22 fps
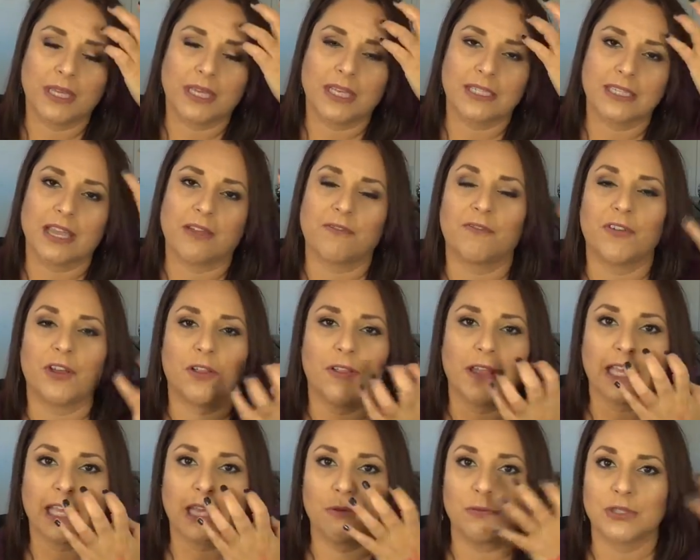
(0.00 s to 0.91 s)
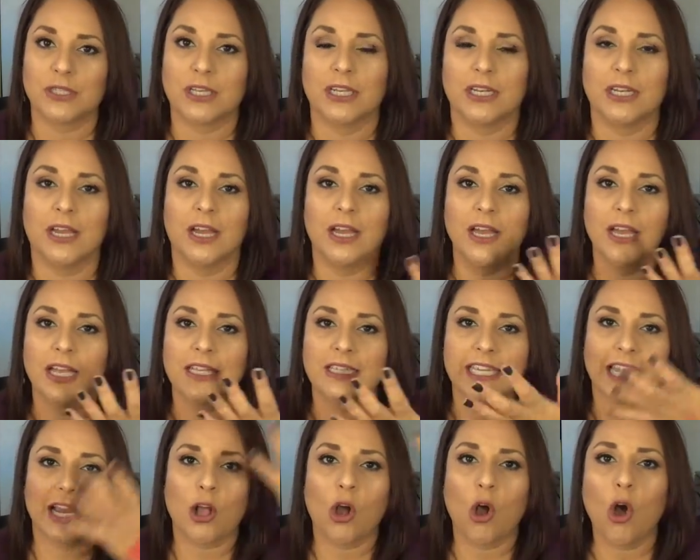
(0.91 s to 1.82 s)
because I felt like it was going to
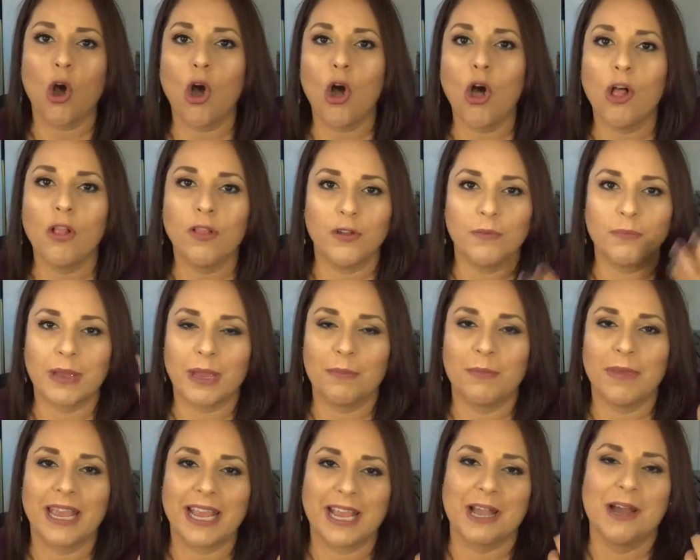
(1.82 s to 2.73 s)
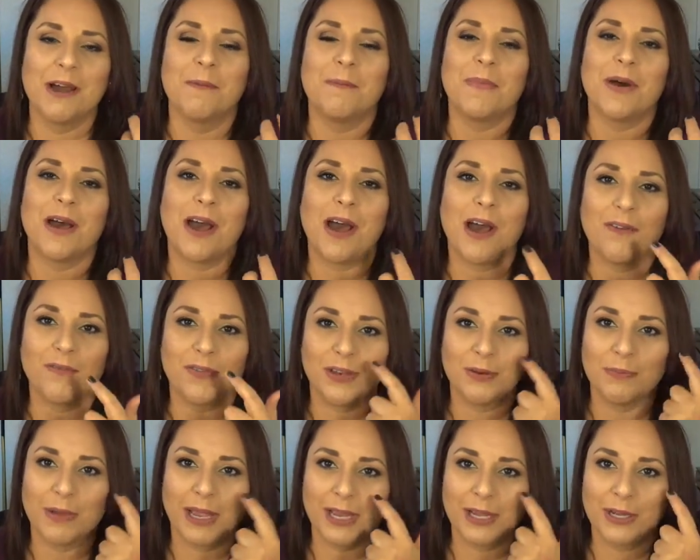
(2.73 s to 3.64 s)
take all of my makeup off
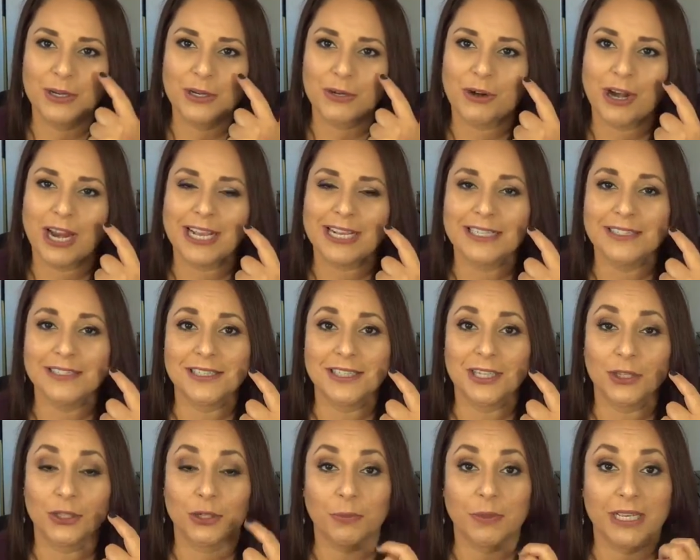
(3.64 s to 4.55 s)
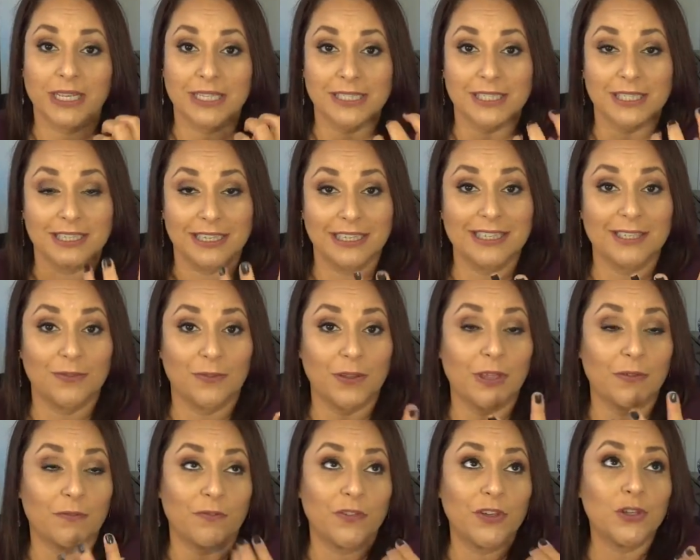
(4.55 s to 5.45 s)
and my under eye concealer, because
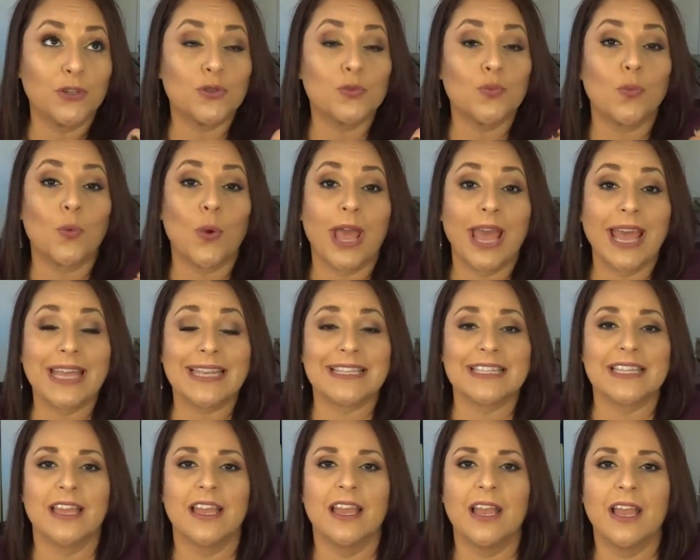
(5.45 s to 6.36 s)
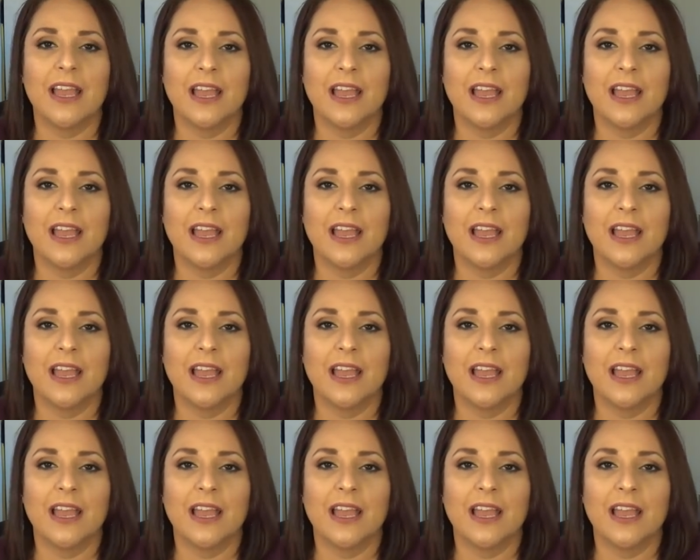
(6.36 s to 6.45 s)
it feels wet.